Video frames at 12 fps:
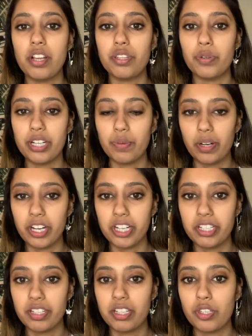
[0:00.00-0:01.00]
3
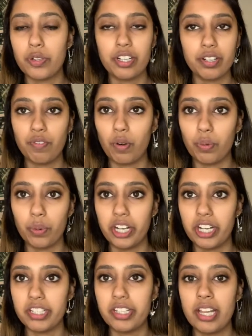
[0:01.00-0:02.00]
words, 3 or 4
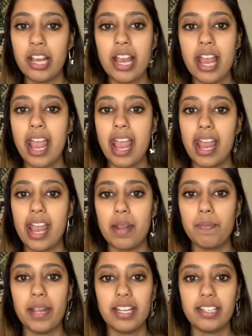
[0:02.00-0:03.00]
words,
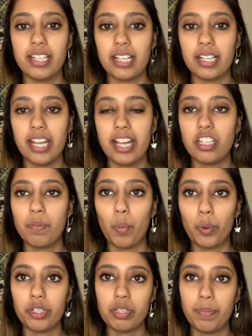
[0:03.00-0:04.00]
and basically it's
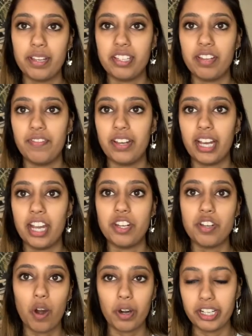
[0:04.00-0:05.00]
more specific
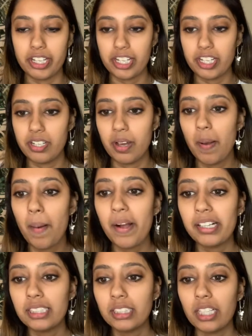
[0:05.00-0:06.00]
and targeted.
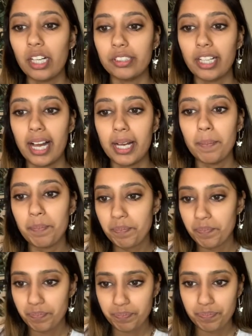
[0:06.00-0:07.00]
All right.
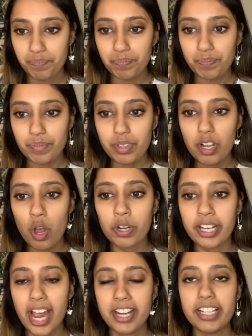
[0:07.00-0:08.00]

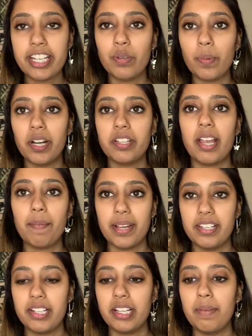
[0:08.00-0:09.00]
Organic keywords, that
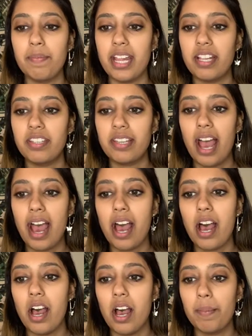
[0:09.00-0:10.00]
basically means that
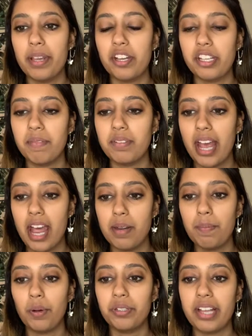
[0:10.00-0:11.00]
Helium 10
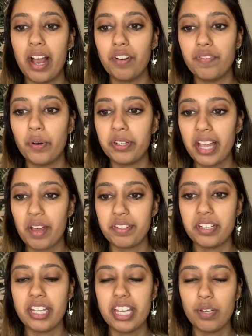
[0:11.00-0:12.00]
pulls out
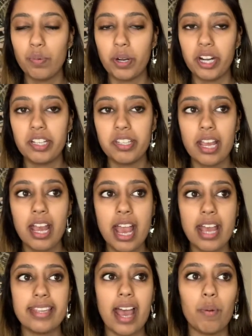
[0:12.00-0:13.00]
4,000 keywords
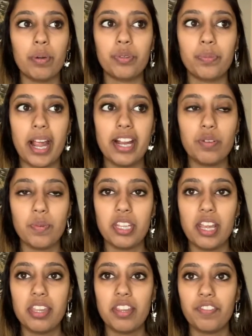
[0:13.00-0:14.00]
that were ranked
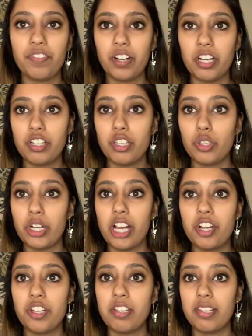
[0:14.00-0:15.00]
within the first
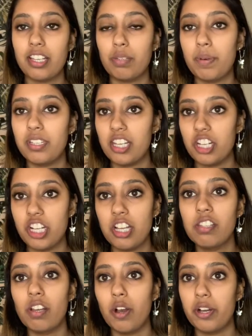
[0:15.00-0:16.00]
306
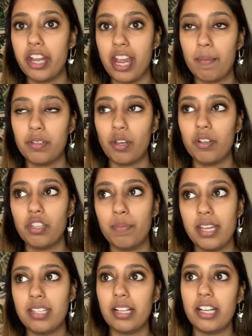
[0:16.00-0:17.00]
positions on Amazon. So
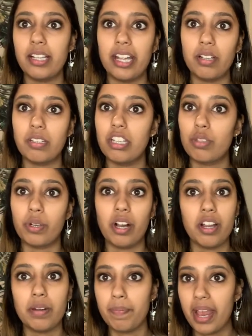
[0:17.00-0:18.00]
basically, like, these were
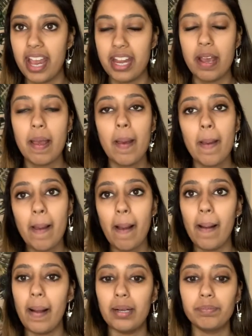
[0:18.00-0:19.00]
unpaid
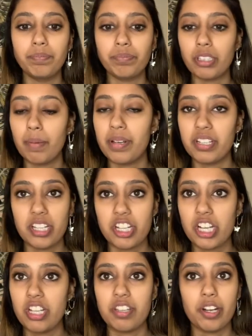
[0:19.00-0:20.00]

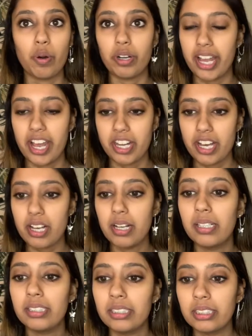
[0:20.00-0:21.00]
positions, they're organic.
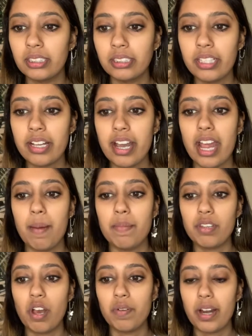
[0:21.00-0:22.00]

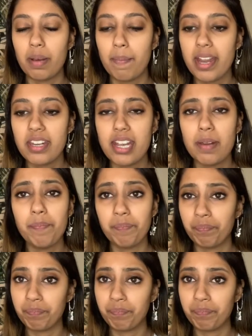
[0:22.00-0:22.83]
Amazon recommended.